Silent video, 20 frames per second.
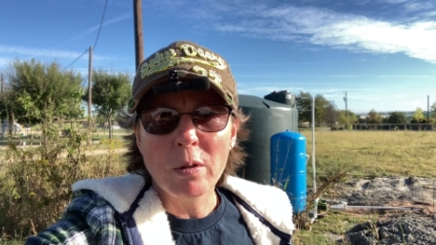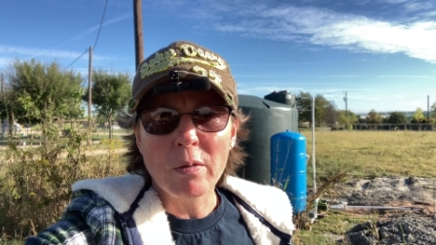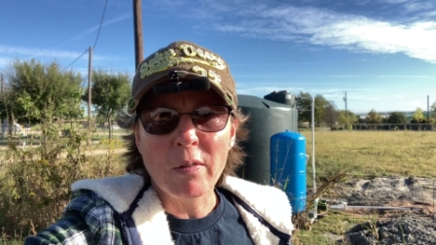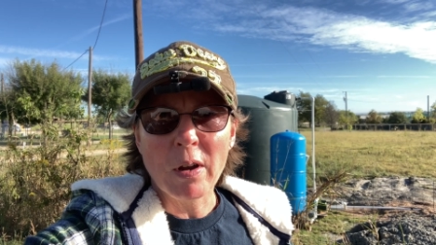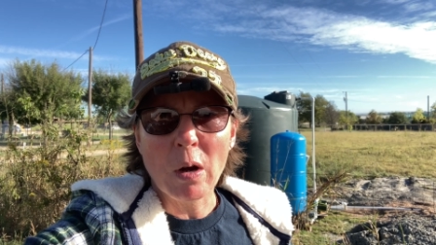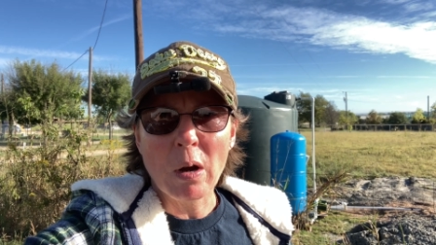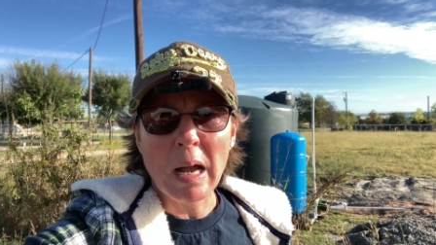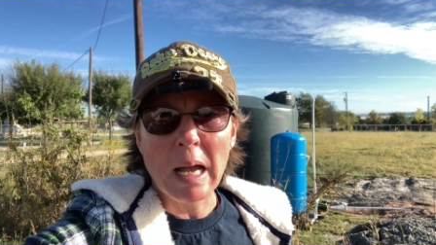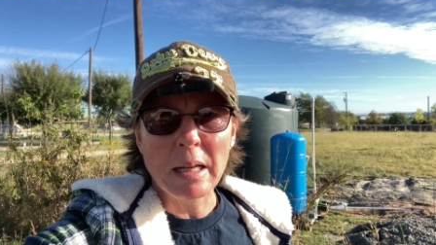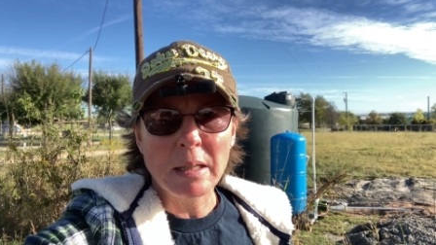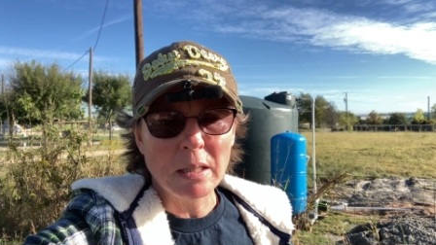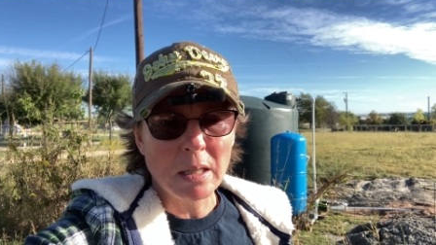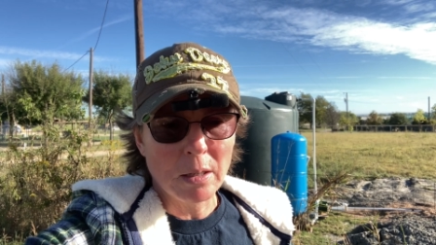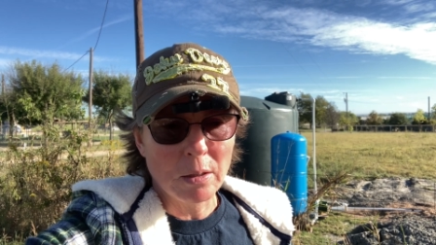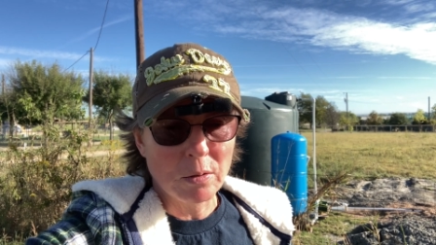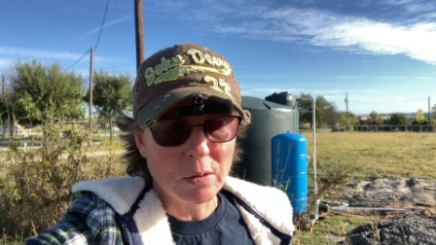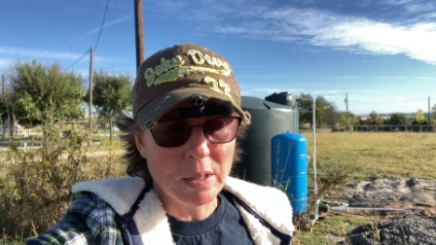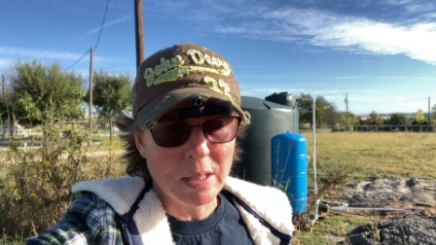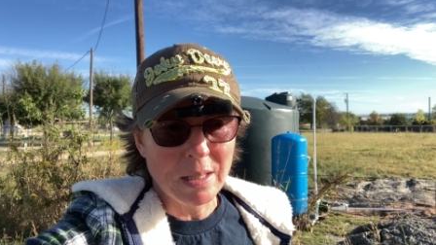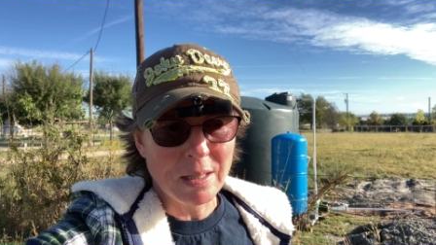of our high
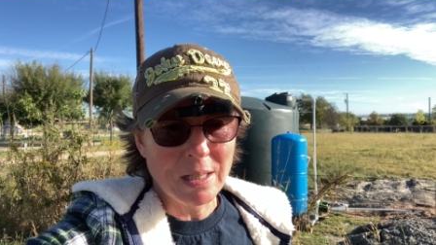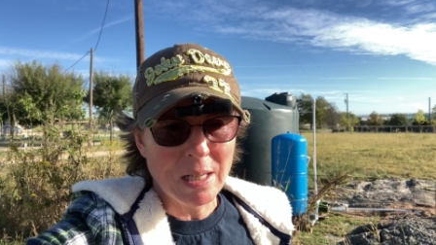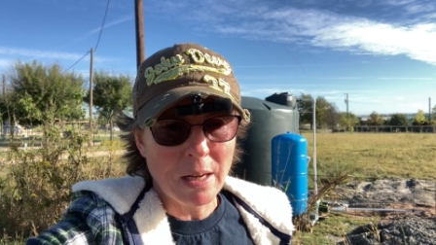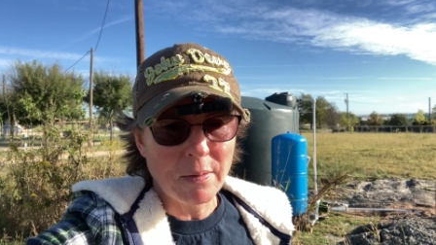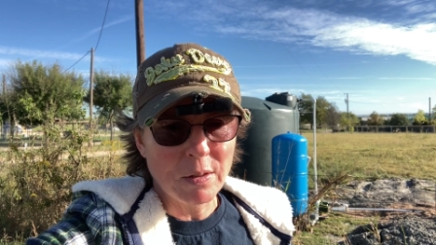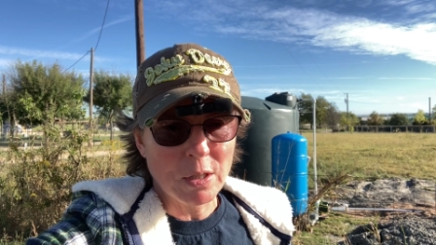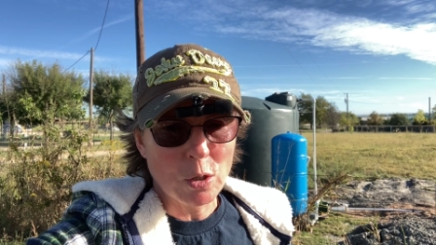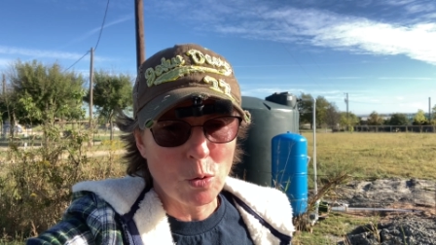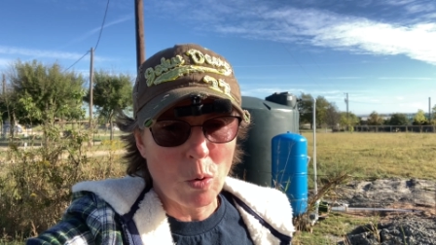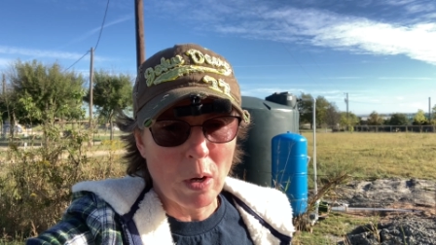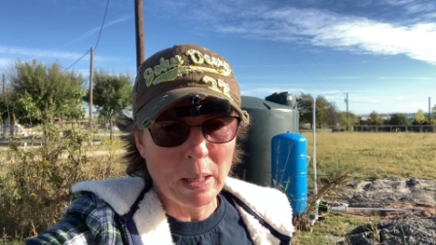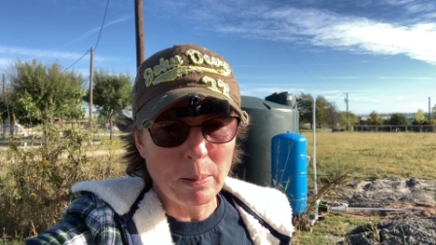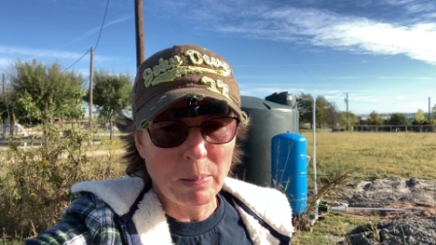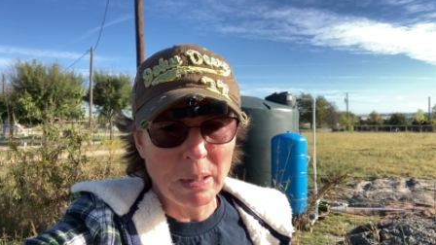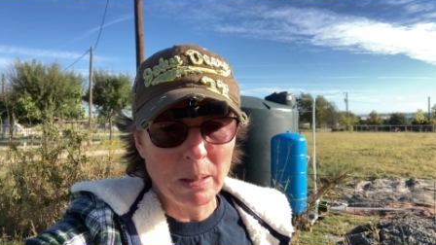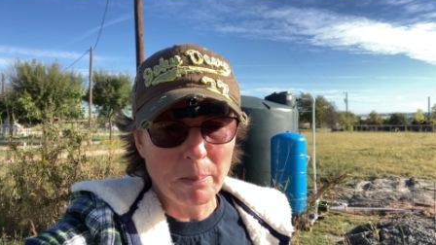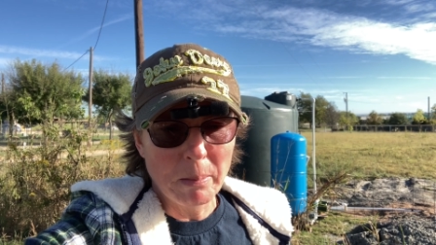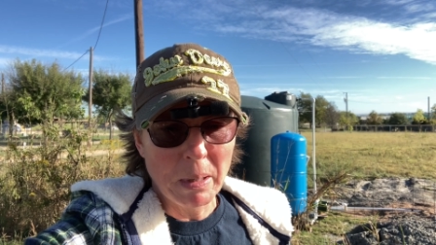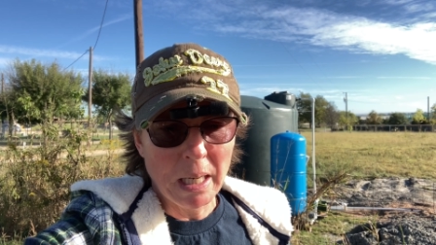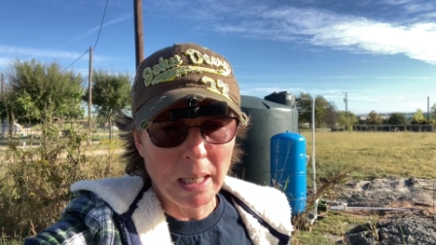tunnels and save us quite a
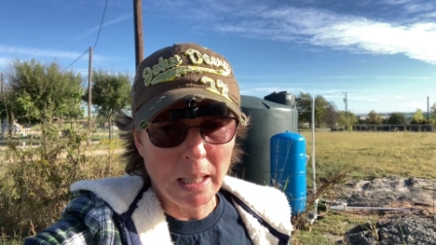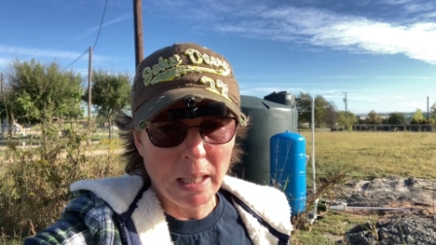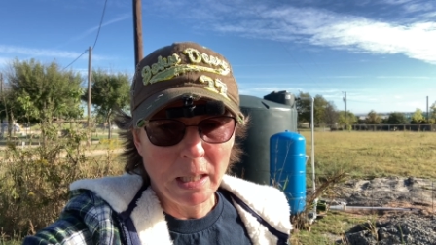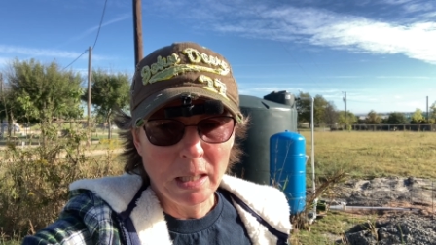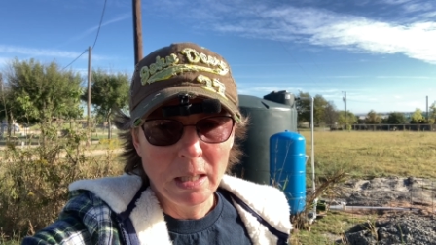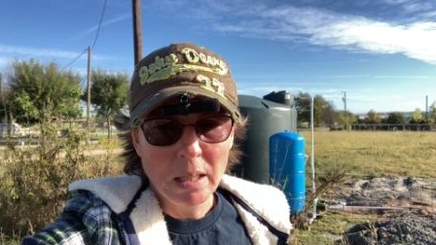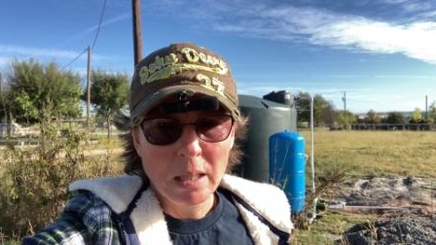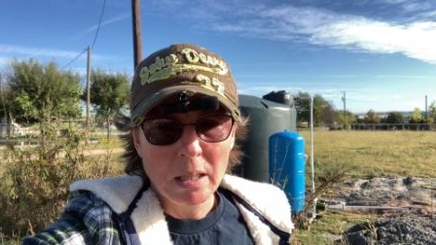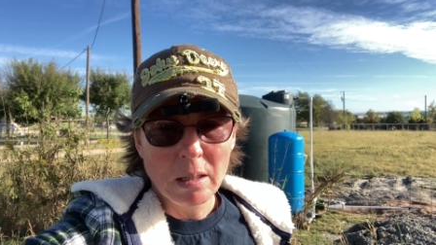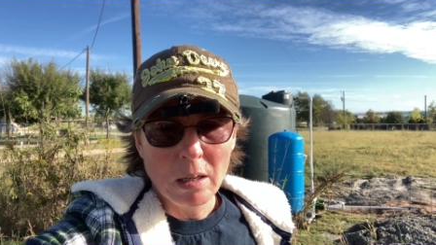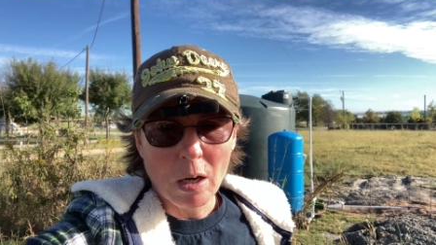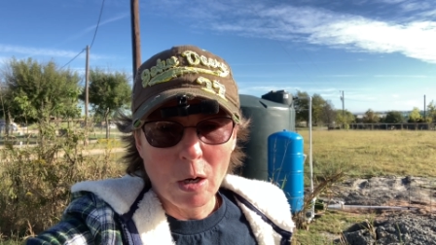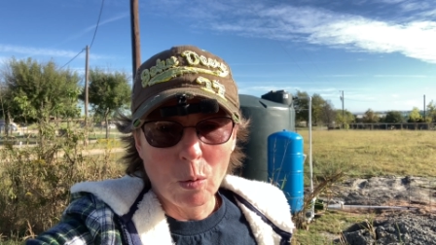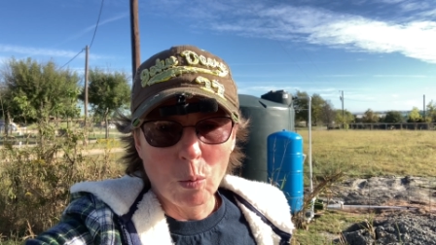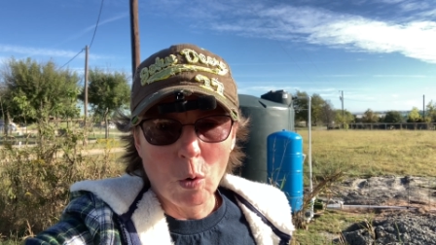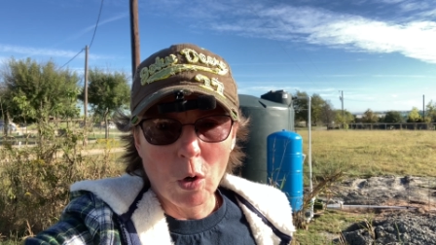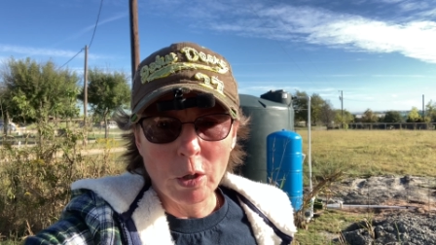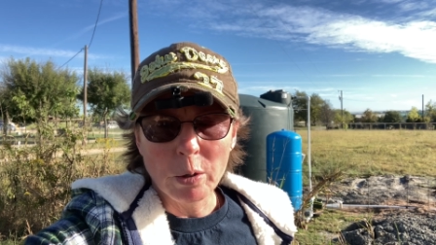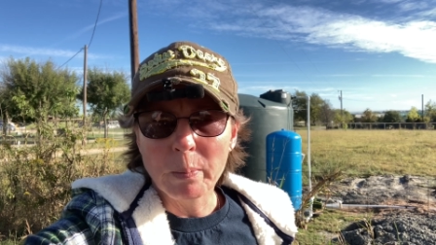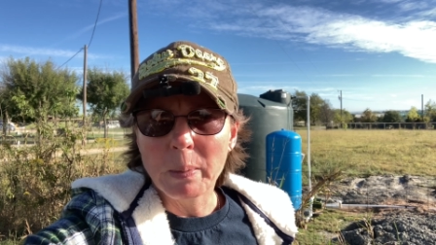bit of money. Our
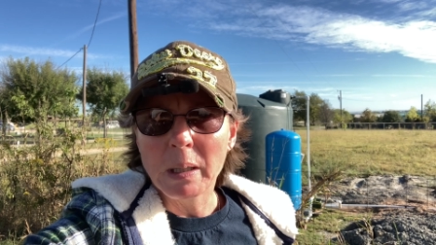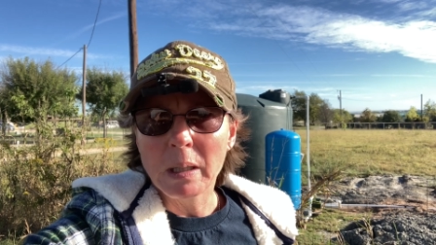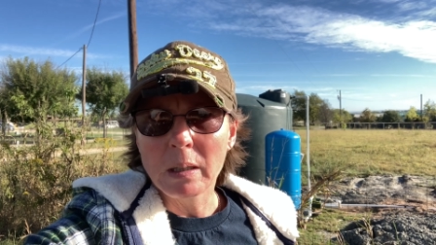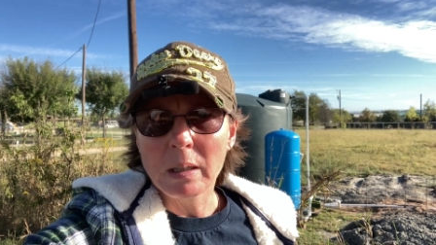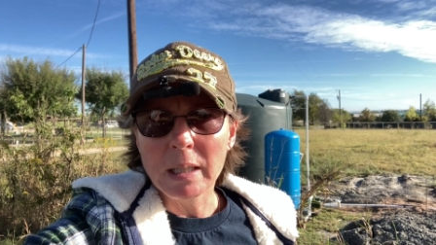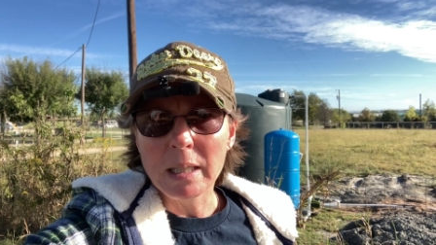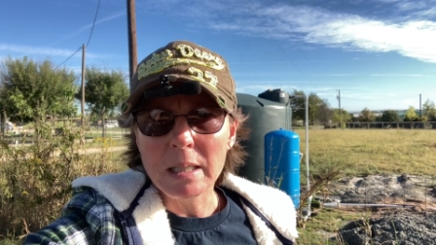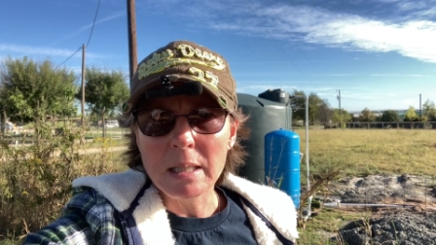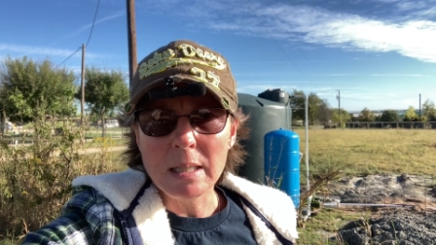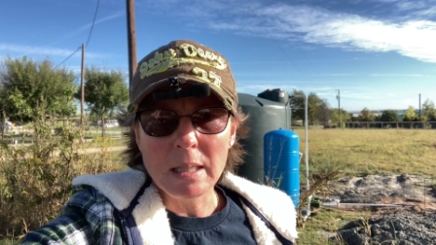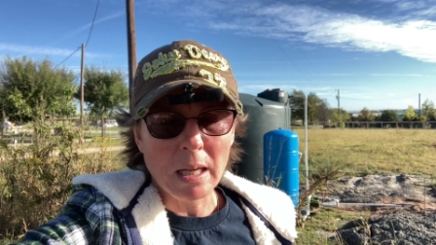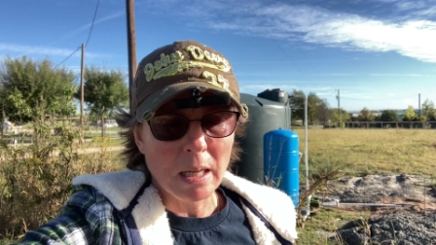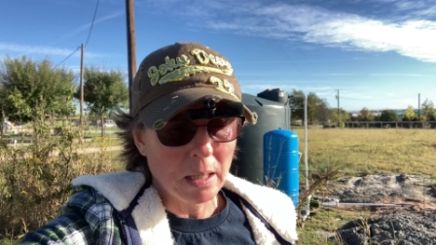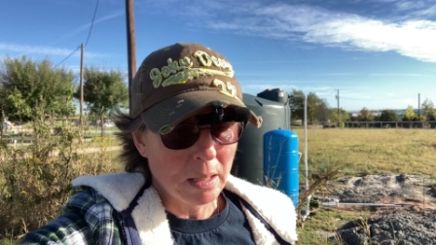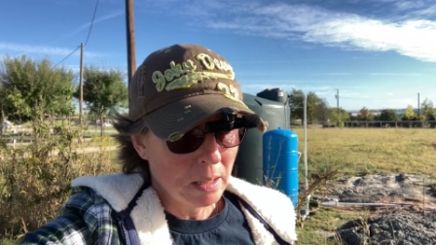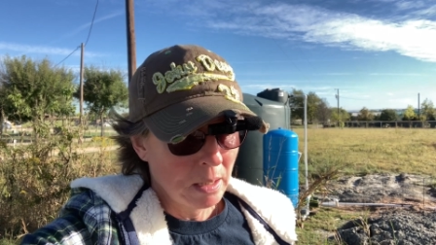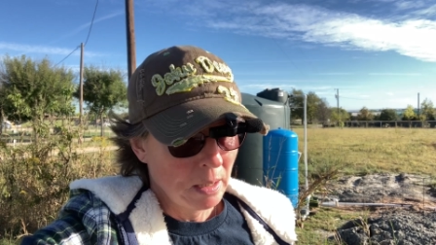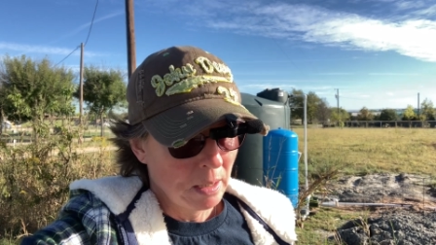water bill is uh,